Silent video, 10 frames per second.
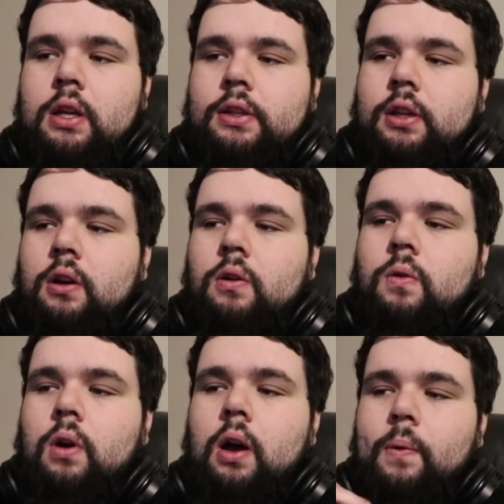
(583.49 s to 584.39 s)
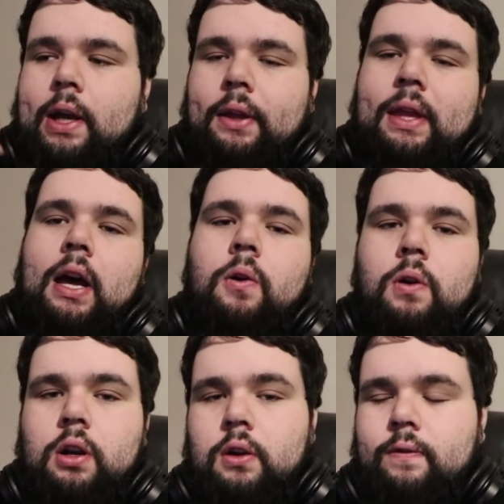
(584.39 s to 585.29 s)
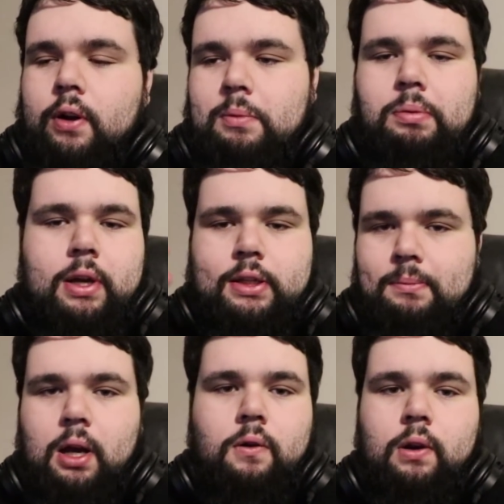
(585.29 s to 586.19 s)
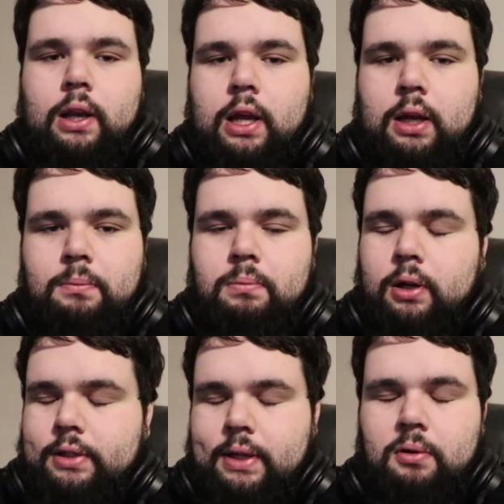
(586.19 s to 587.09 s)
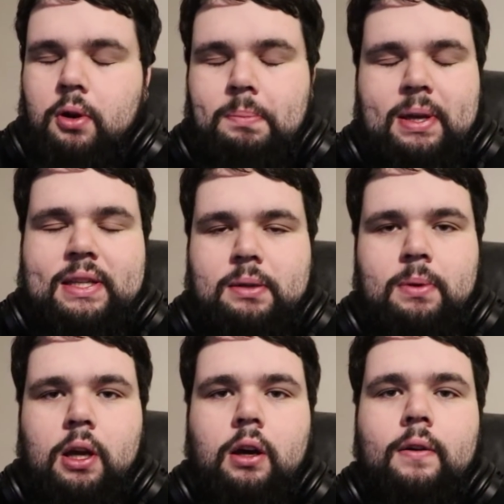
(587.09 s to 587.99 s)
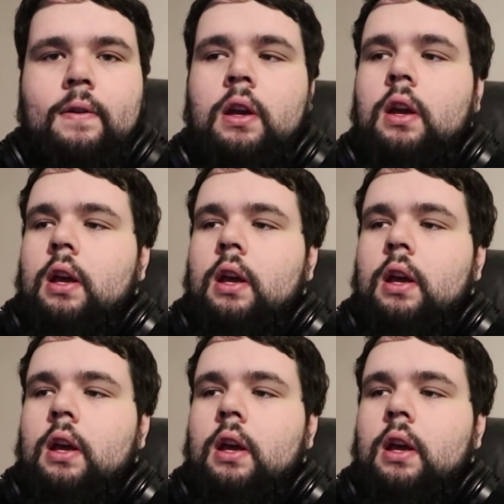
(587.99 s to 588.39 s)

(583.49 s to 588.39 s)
So we got that ordered from a place I'm not going to name because they really pissed me off.